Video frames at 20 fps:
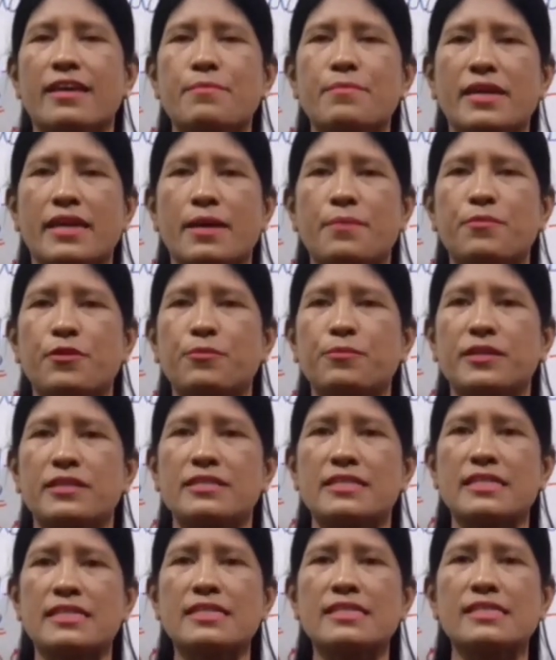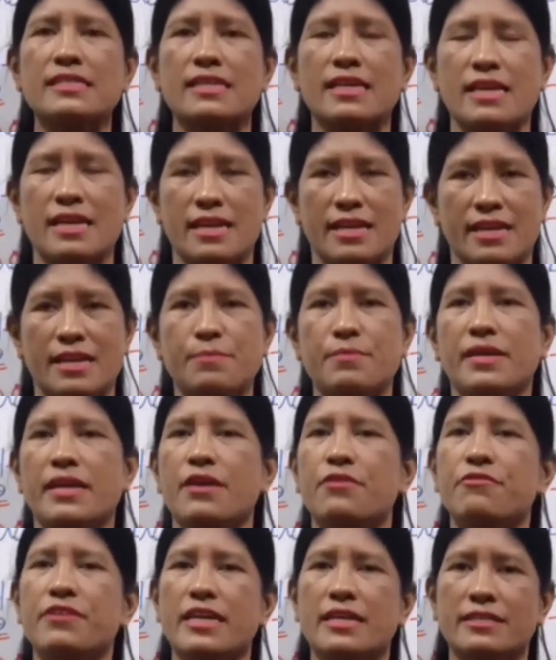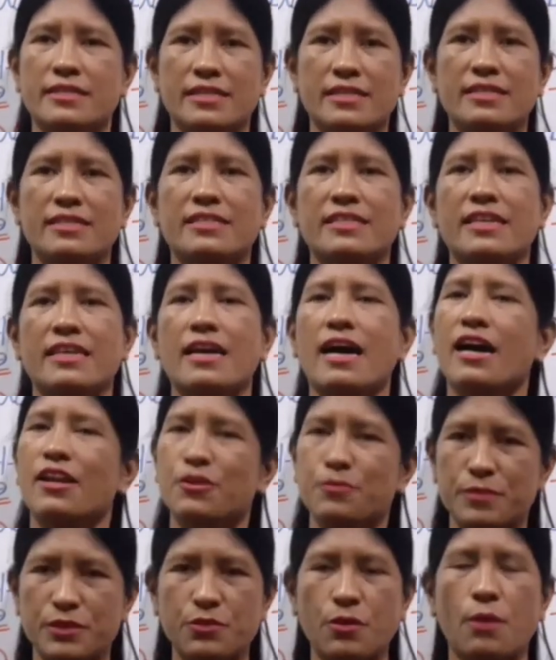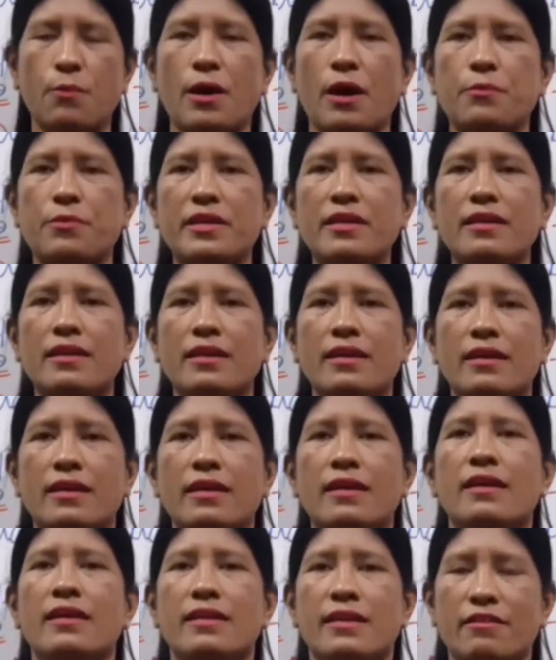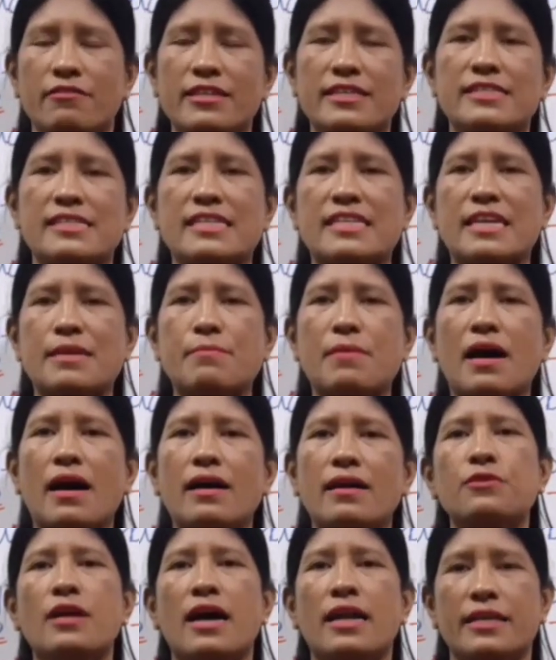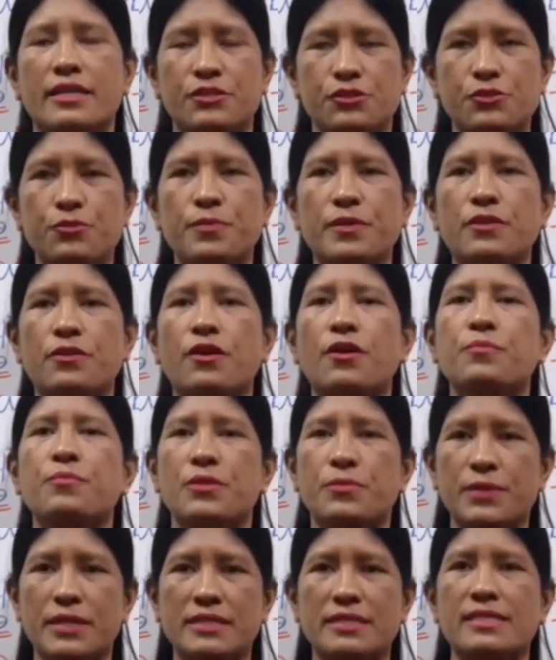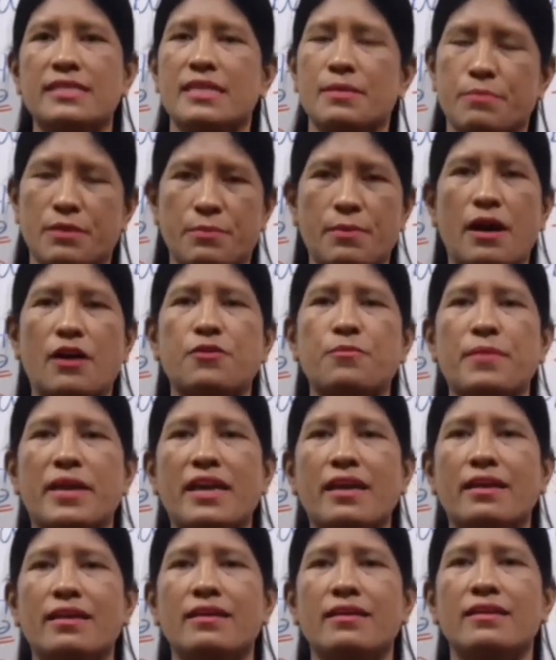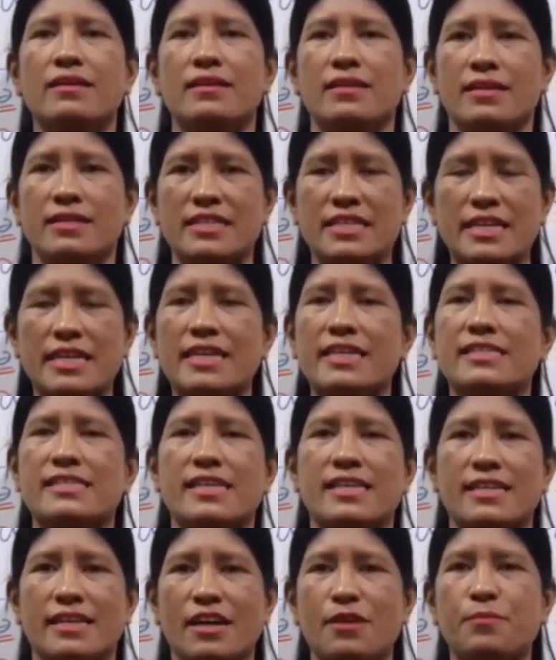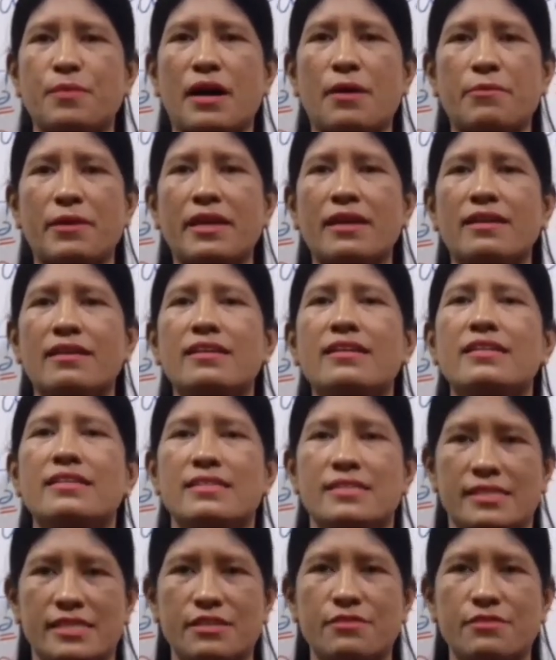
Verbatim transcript: chemical properties, chemical reactions de babi. Now let's see ma. Review questions ne exercise de u lesson